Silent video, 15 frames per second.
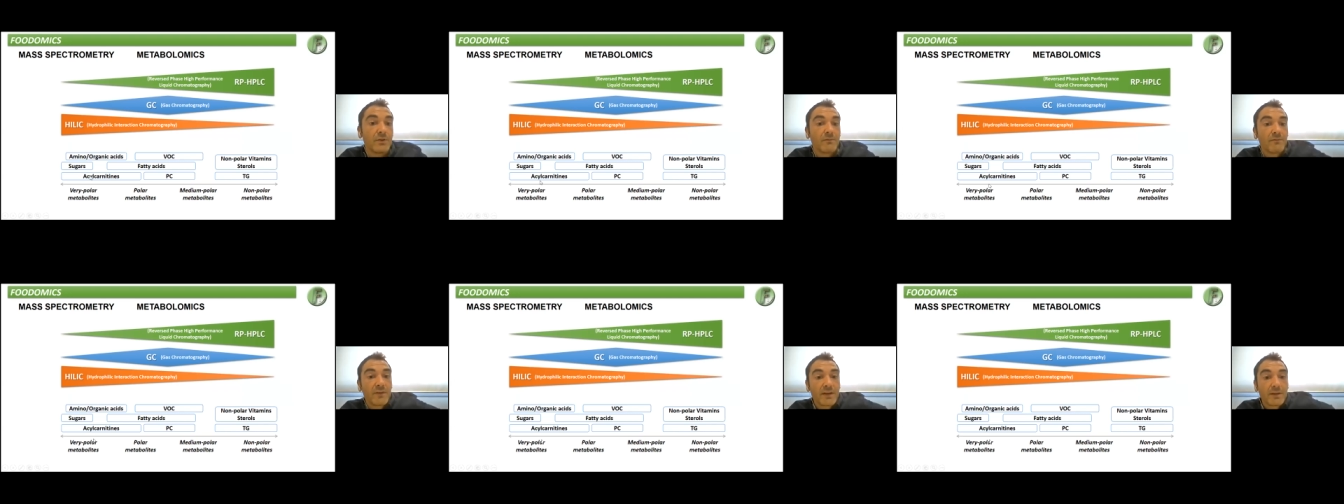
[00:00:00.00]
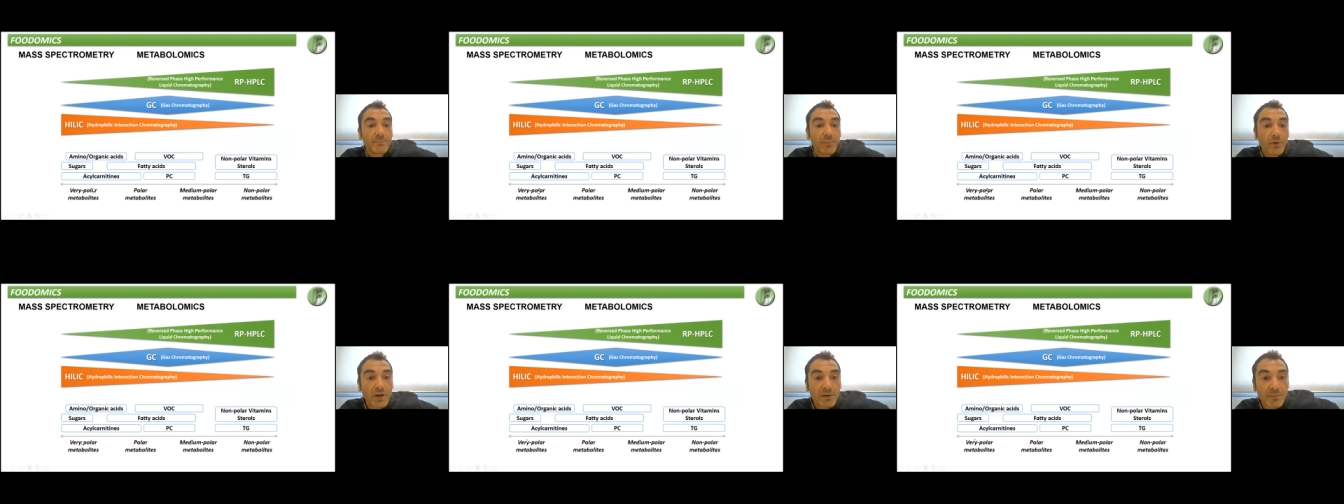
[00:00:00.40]

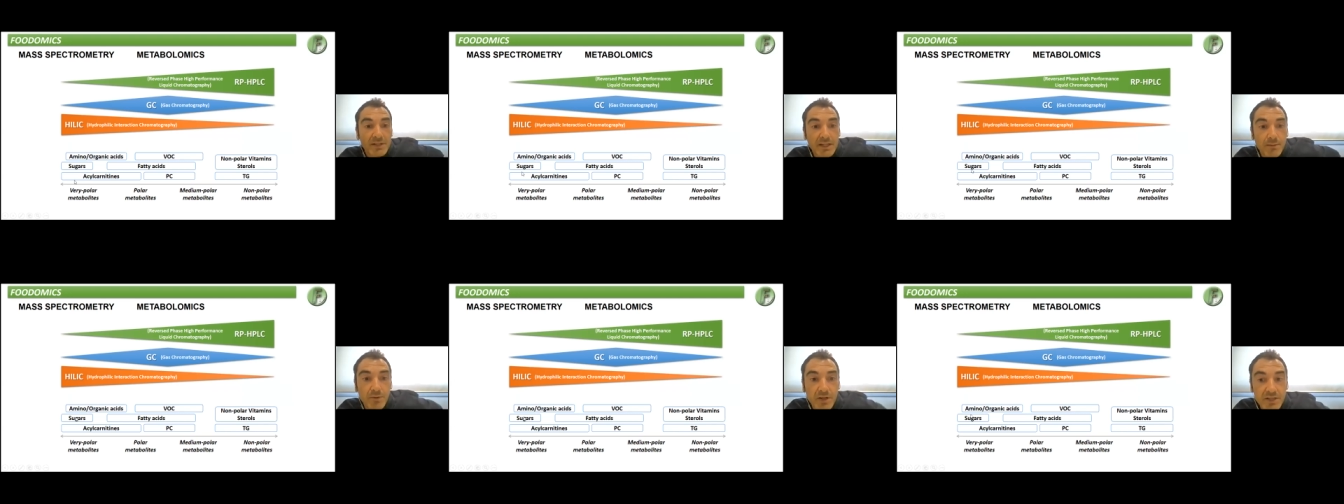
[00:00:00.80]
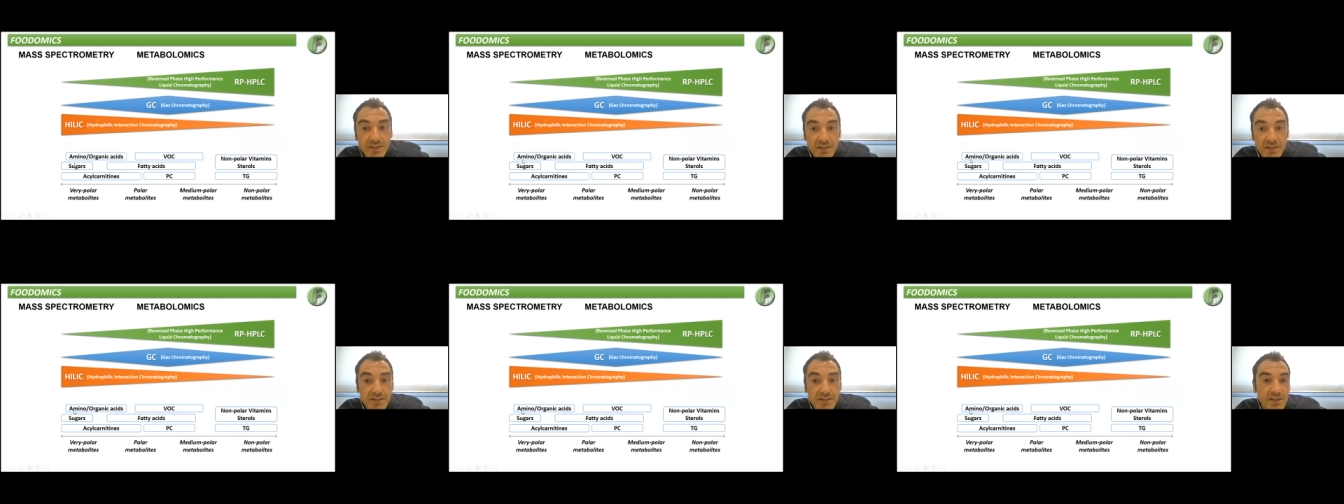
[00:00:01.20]
very polar
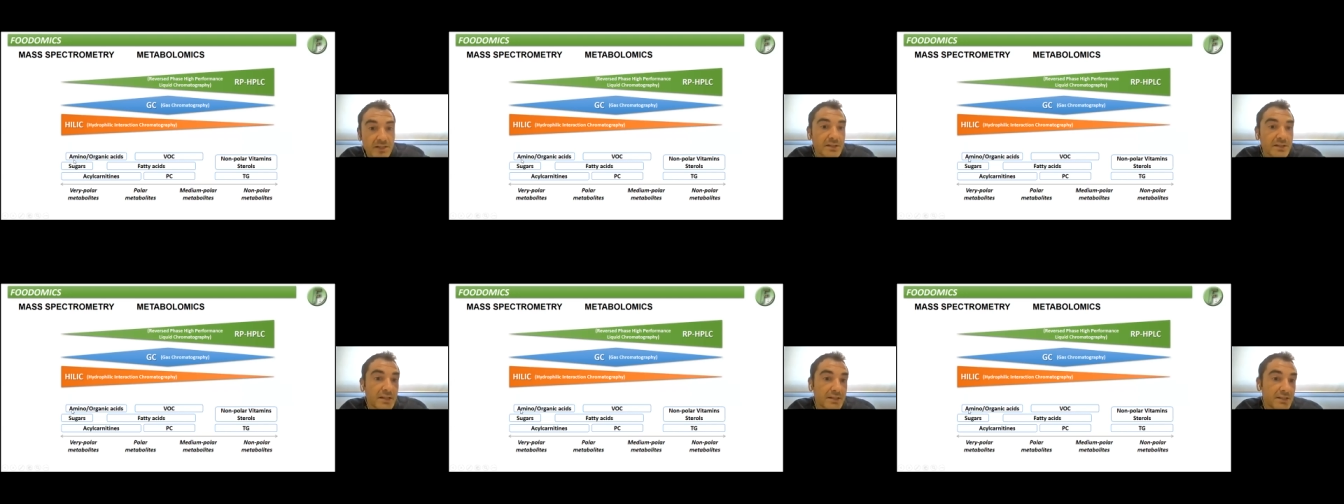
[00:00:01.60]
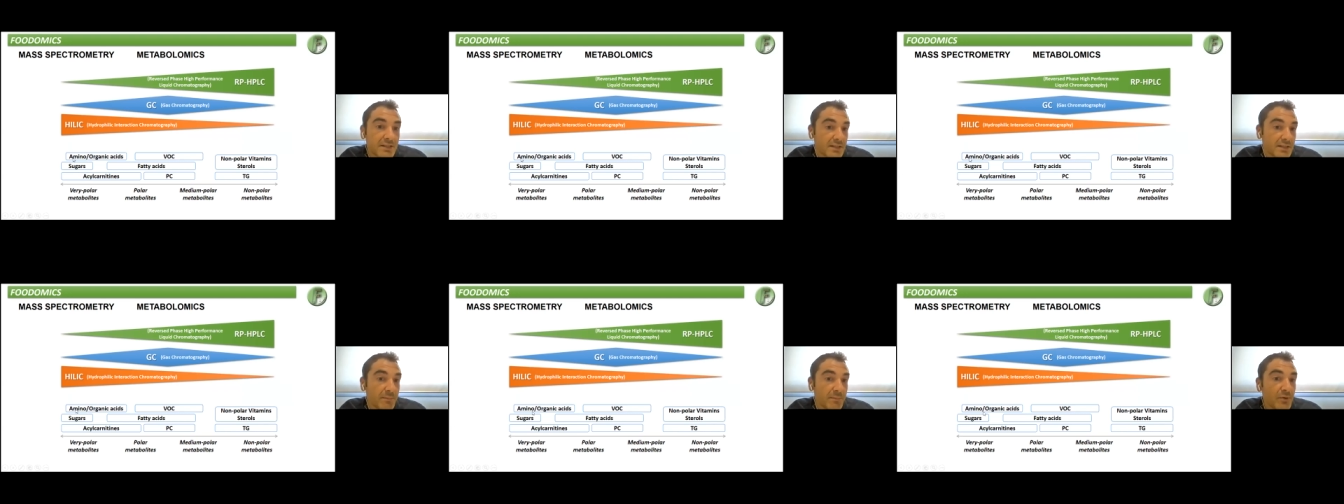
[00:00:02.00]
metabolites such, such
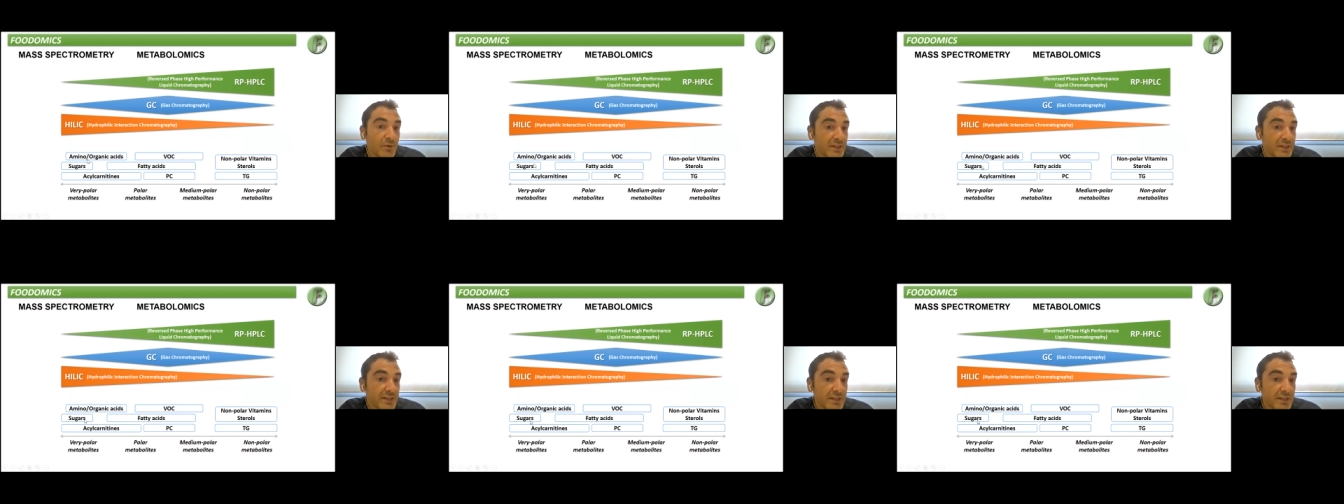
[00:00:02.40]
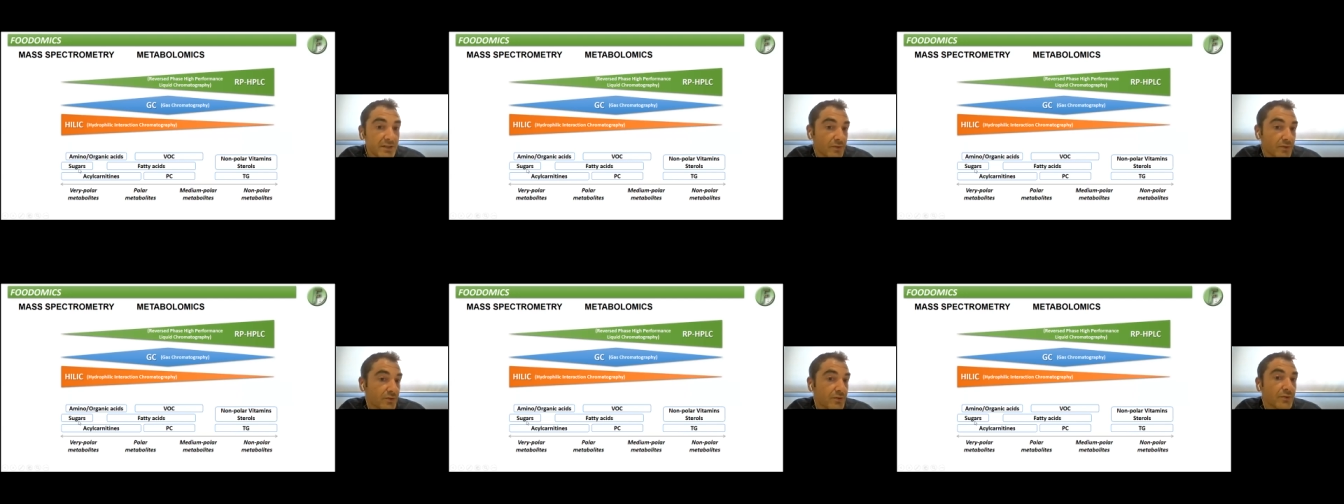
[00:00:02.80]
as amino
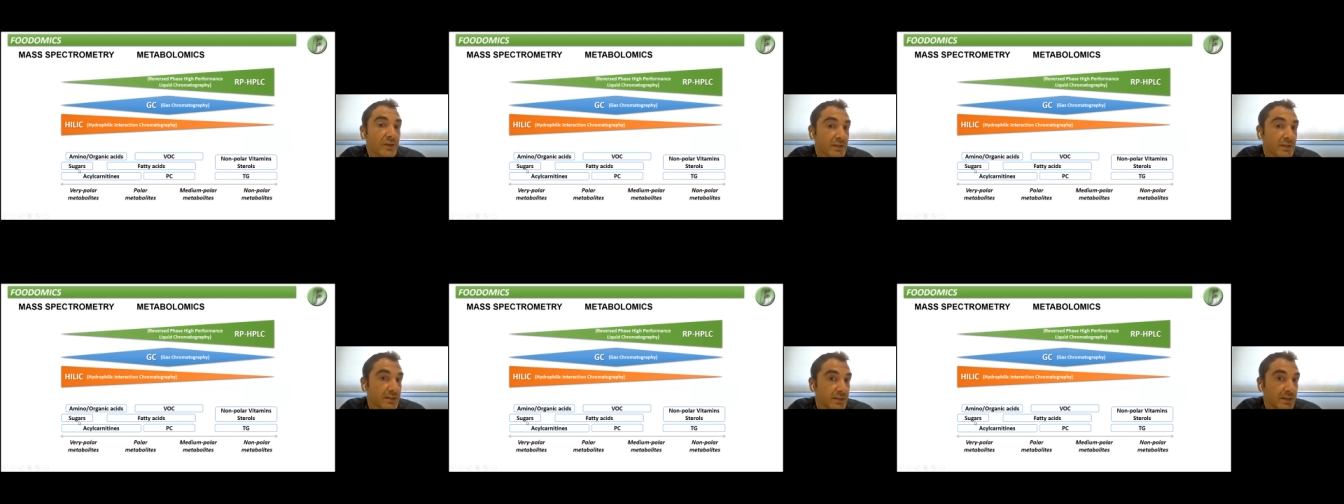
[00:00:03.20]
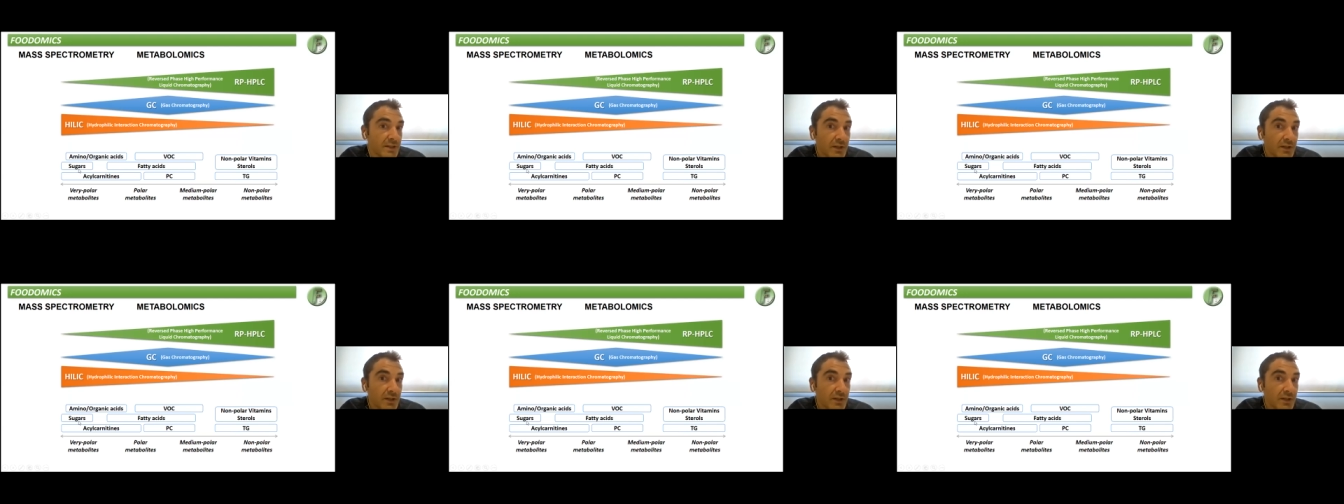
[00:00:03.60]
acids or sugars.